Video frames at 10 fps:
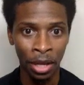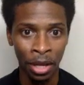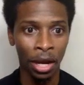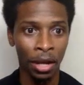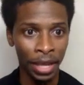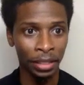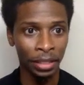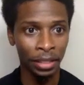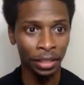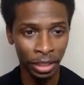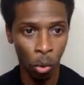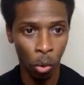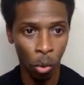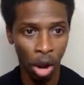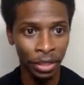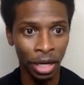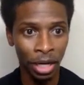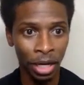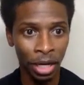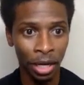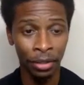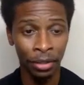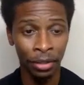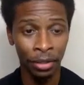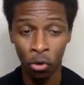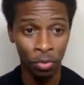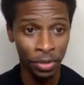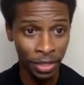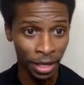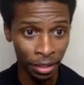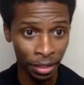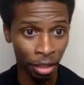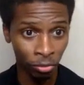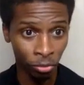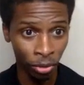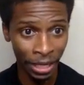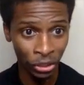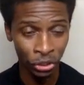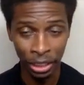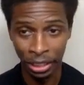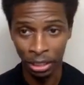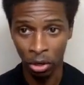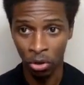they literally acquired their homestead ranch,